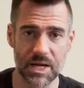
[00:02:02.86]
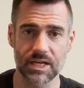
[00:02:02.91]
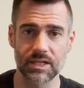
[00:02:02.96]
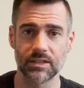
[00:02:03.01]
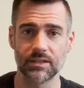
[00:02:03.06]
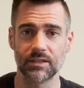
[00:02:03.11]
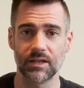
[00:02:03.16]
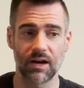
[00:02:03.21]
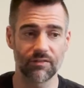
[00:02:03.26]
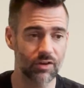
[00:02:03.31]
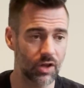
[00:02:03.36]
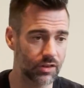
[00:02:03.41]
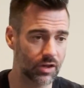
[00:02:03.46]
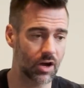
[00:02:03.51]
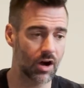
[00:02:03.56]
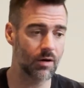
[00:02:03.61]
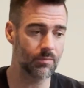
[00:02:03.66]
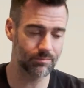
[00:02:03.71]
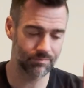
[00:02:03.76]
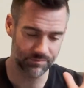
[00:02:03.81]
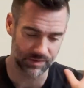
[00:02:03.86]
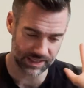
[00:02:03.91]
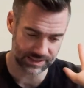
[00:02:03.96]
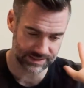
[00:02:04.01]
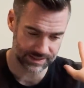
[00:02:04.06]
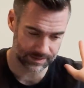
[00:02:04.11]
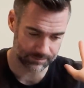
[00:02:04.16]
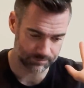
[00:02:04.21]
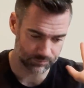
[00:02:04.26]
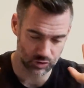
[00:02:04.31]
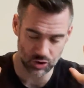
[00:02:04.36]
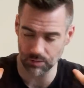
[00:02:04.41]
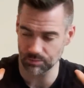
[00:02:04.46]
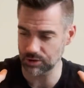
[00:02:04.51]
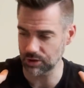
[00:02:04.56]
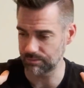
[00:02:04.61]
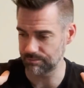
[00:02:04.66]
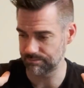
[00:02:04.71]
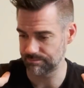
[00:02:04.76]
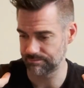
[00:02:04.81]
I've got the com, that's it, job
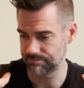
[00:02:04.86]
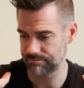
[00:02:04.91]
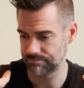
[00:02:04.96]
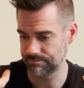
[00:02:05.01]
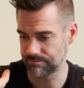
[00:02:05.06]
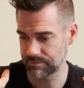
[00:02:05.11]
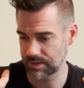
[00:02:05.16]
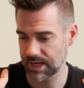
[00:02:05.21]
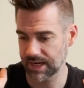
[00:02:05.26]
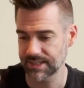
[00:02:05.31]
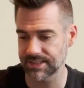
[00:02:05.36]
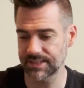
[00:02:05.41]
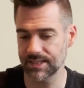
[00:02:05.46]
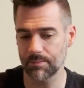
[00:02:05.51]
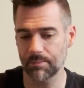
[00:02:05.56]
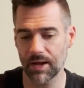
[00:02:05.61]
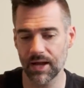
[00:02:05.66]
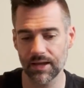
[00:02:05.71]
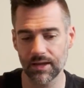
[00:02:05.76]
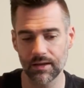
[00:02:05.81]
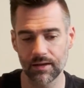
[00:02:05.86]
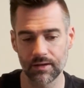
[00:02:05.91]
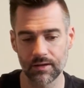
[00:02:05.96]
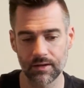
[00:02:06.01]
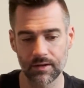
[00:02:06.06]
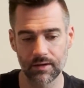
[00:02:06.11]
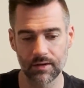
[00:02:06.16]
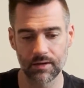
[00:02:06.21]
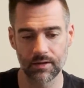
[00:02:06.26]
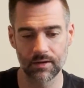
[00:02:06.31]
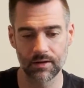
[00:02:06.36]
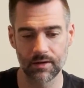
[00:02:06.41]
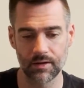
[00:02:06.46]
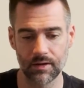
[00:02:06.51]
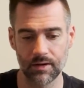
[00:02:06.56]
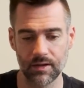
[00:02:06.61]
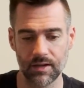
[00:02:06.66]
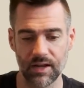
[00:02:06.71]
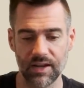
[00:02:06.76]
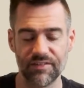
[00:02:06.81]
done. I can sit back,
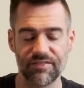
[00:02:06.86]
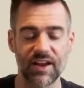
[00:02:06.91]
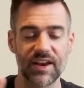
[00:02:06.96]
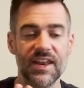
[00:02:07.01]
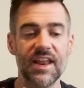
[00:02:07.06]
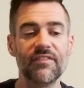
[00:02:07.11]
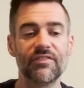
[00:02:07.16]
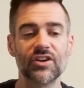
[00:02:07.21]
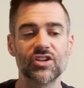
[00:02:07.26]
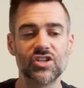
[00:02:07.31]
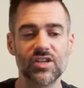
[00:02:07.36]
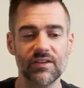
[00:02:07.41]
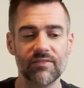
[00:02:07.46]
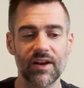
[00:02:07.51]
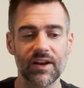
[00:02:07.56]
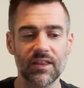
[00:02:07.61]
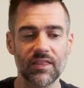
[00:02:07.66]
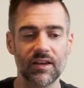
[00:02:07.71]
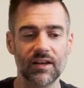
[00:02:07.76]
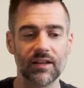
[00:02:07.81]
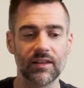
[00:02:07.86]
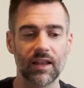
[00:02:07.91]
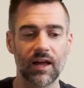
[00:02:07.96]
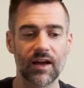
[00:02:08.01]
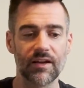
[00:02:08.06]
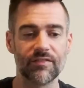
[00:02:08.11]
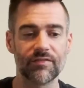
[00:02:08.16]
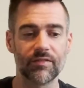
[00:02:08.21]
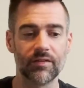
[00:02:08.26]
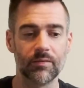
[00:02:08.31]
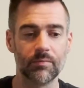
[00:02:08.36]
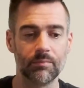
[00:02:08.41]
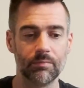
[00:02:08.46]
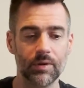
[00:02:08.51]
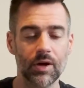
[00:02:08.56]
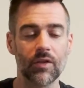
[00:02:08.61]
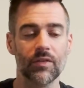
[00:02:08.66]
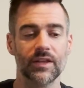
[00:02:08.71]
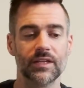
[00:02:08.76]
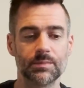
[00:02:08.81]
and if I never achieve anything in life
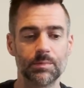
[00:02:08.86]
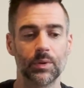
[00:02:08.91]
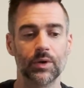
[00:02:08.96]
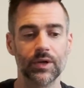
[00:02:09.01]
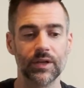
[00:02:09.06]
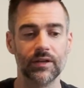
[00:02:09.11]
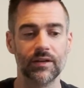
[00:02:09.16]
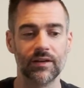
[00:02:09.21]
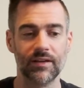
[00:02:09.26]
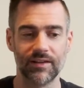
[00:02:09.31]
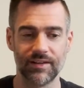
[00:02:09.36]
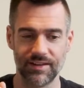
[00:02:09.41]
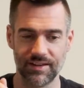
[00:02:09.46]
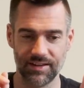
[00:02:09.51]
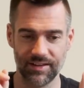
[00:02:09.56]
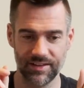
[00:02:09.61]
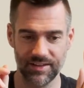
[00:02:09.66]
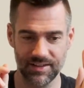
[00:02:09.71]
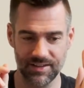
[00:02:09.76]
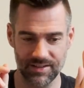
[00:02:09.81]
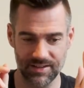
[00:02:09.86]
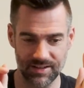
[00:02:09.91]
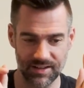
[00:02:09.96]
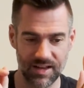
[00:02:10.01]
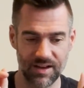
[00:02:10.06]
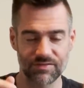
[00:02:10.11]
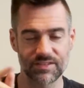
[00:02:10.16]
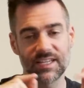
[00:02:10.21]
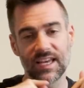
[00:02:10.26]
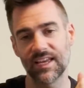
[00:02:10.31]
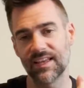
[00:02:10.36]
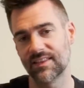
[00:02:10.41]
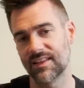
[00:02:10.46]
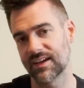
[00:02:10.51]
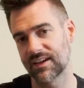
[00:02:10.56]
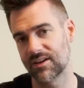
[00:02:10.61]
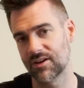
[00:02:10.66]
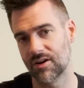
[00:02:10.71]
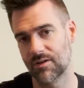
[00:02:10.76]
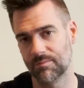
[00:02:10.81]
beyond this point, I've taken
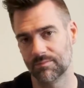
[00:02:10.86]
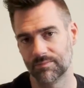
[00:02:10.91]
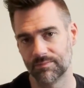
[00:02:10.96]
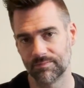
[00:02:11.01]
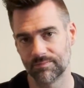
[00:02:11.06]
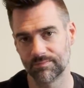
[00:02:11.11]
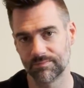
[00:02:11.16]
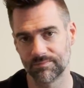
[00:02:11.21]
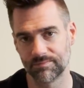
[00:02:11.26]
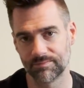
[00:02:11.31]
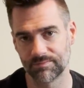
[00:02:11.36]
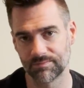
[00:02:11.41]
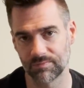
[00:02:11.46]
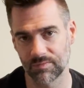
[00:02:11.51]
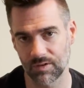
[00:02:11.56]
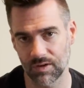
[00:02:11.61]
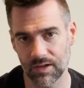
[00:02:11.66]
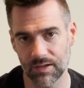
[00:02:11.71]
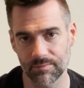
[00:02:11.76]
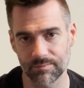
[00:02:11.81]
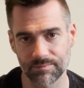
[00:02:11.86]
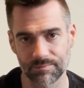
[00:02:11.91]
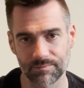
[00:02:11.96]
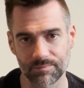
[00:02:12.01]
that com, right?